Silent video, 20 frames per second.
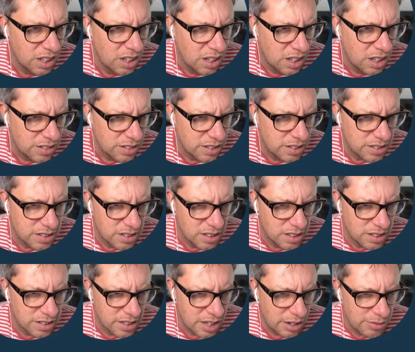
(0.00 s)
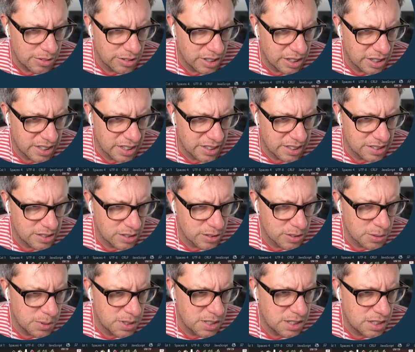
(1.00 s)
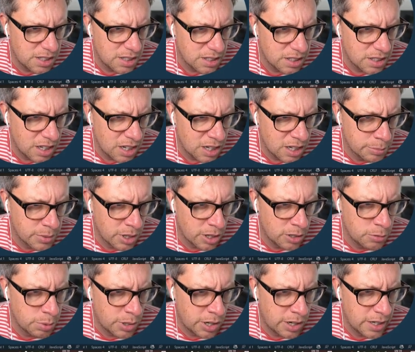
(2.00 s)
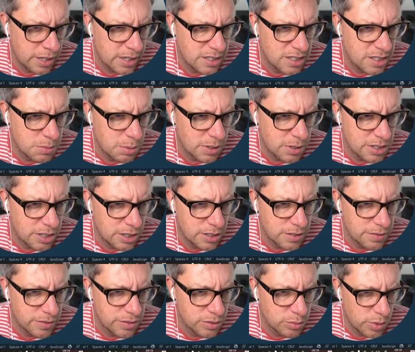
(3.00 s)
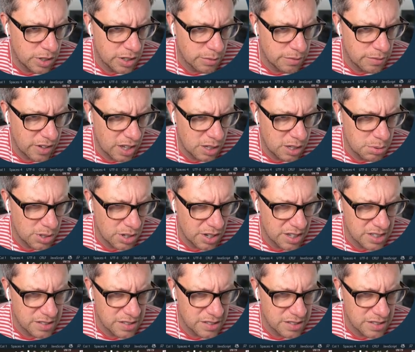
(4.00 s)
So let's carry on going down this document. GitHub Copilot is especially useful for working with APIs and